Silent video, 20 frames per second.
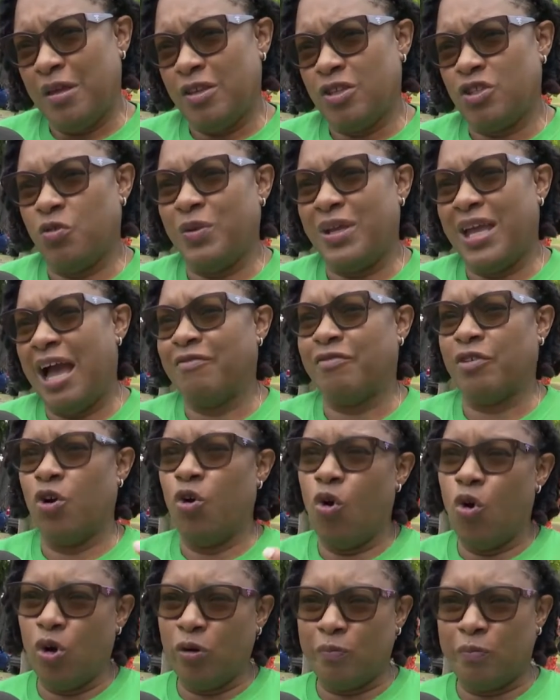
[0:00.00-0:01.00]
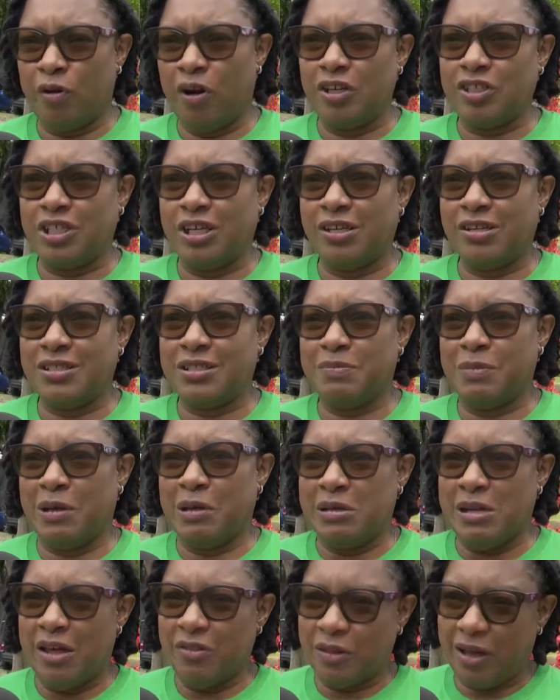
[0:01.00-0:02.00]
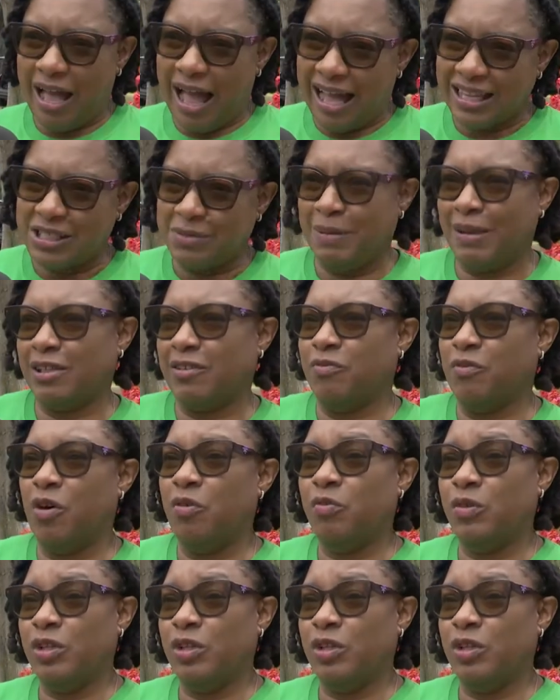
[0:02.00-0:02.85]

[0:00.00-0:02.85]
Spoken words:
So we have our own projects, but another aspect of what